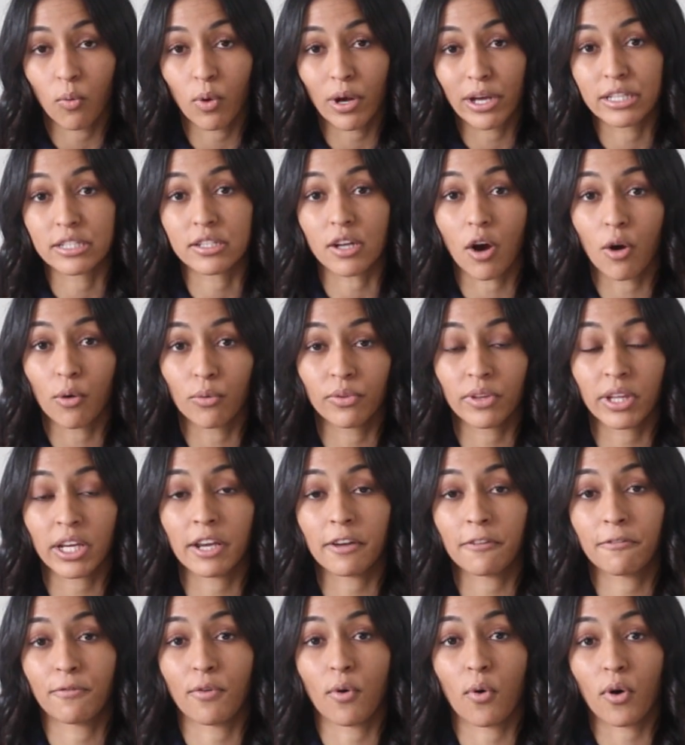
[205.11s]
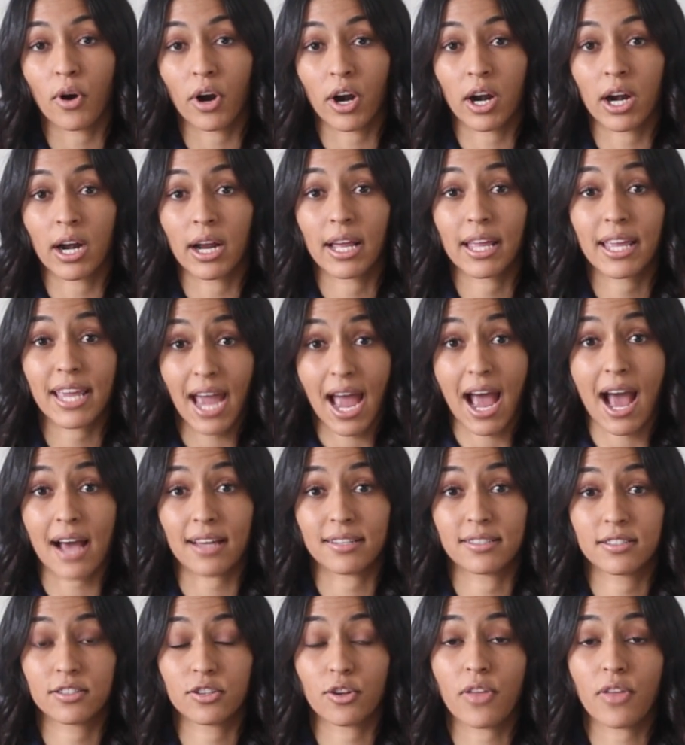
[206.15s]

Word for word: was only for gas.